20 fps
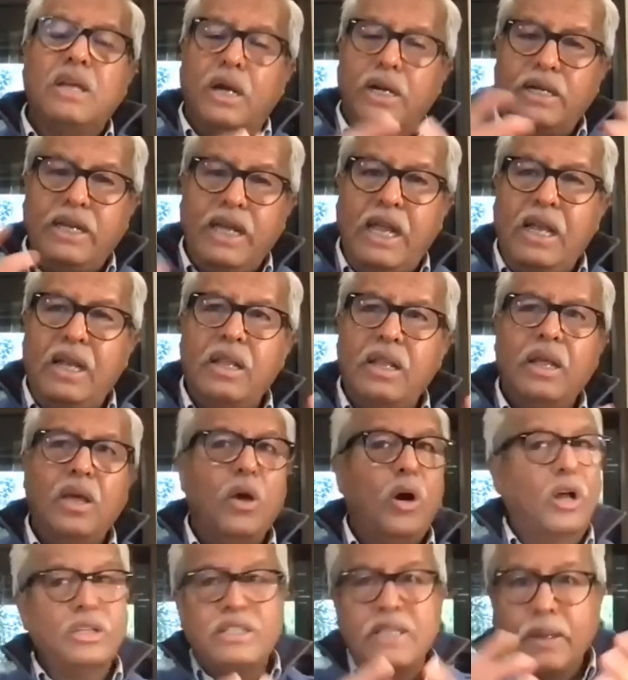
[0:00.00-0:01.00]
curtailed
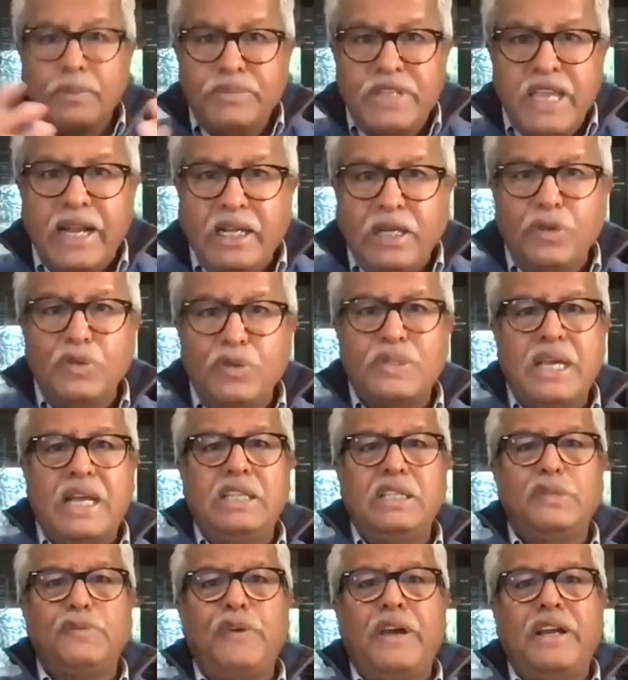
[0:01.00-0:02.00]
on subjective
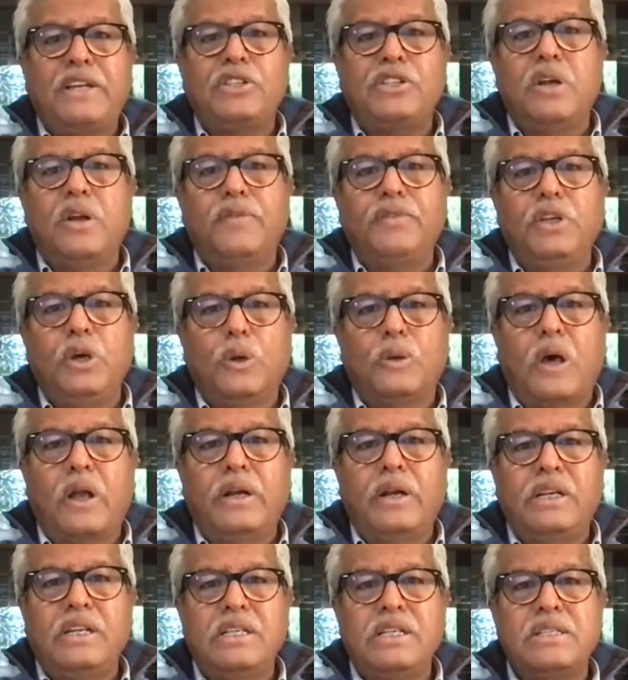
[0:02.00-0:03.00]
satisfaction of the
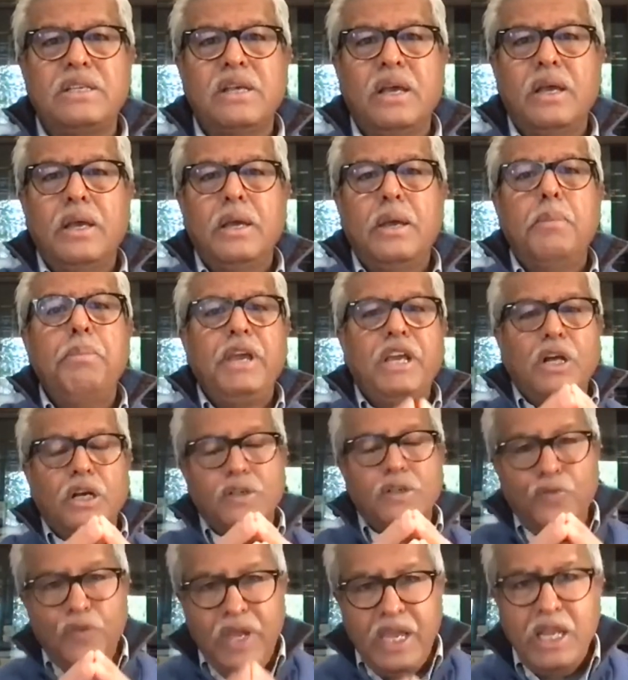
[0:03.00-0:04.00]
authorities,
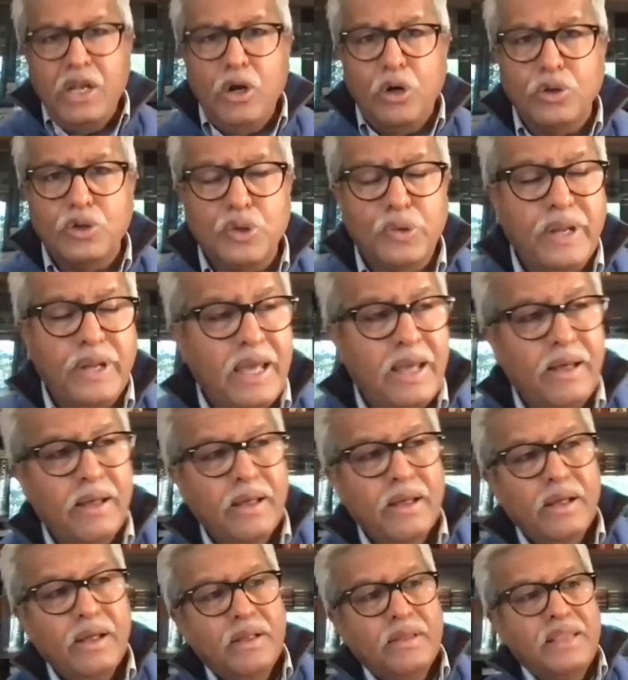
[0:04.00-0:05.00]
because we know today
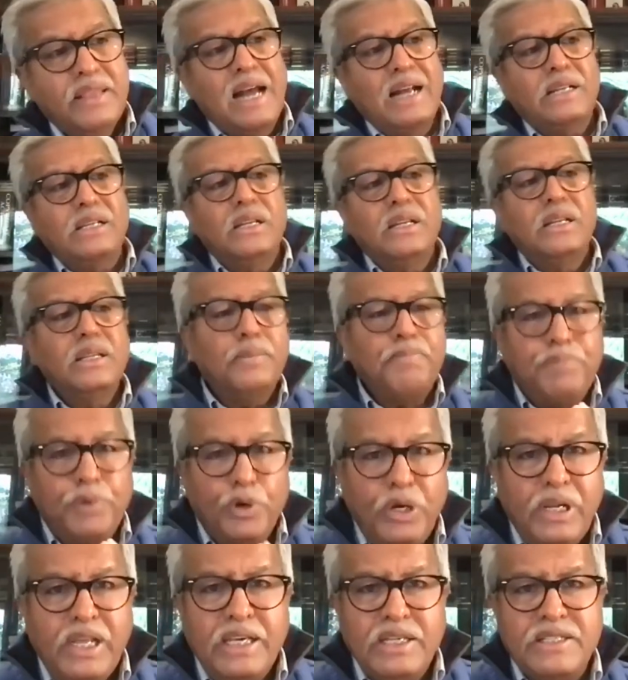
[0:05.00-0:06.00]
that the
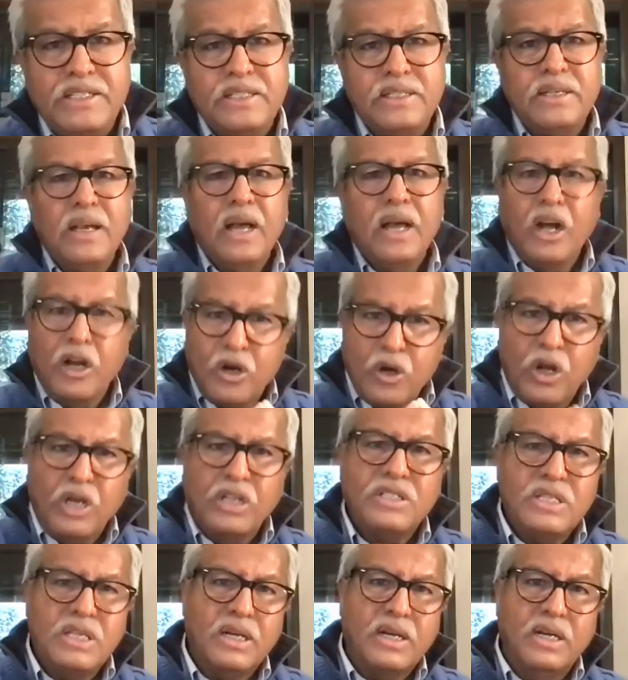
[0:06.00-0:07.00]
police
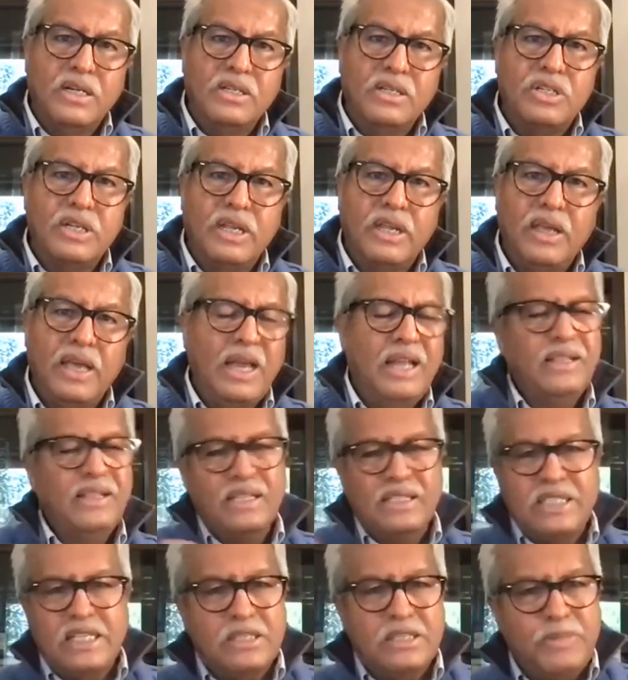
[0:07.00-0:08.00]
across the country, and
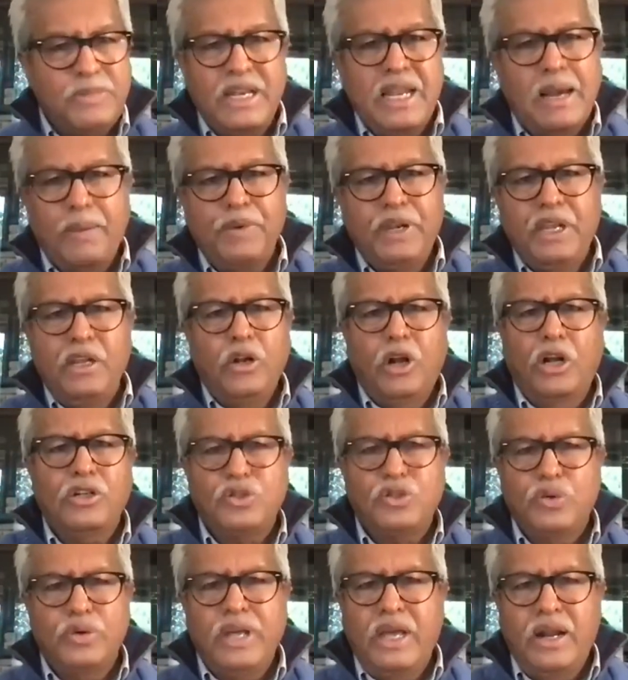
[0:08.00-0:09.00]
this has been happening
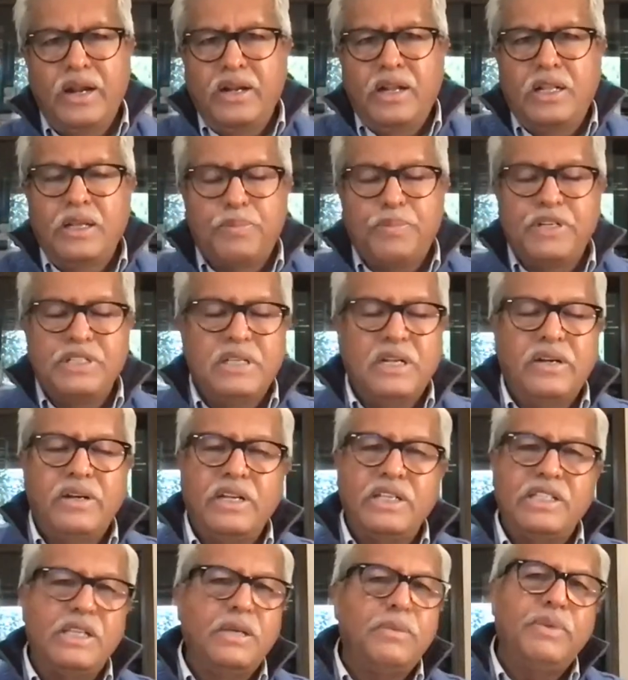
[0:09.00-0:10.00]
not today under the present
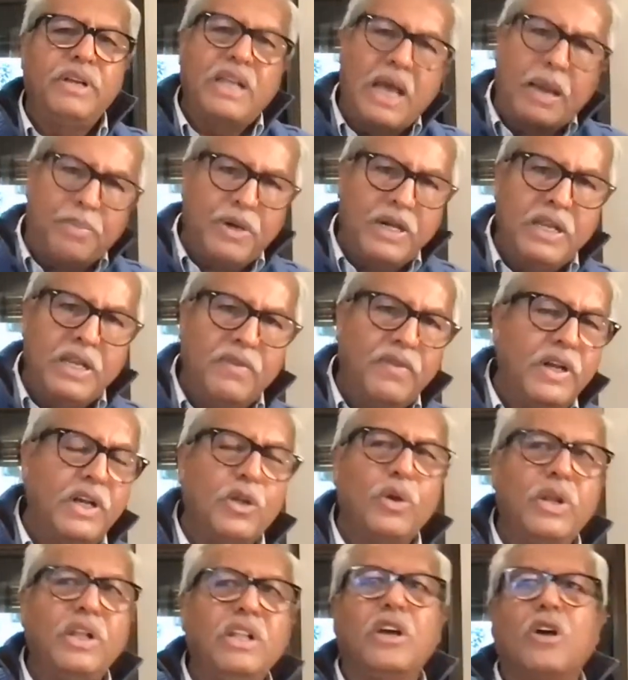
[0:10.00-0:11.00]
regime, it happened even
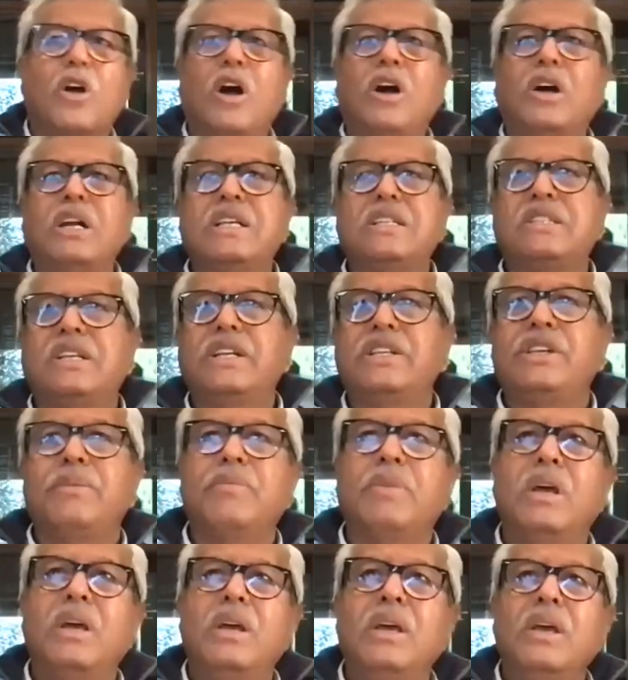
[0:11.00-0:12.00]
during the Congress
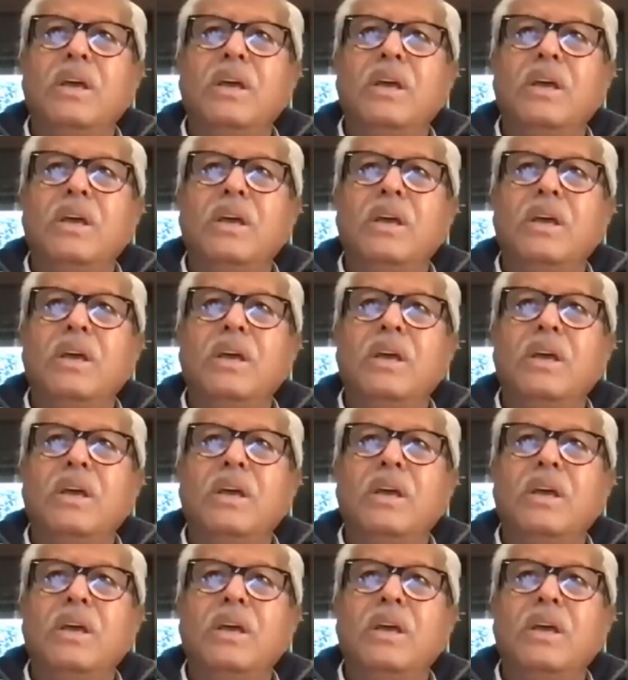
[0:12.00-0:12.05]
regime,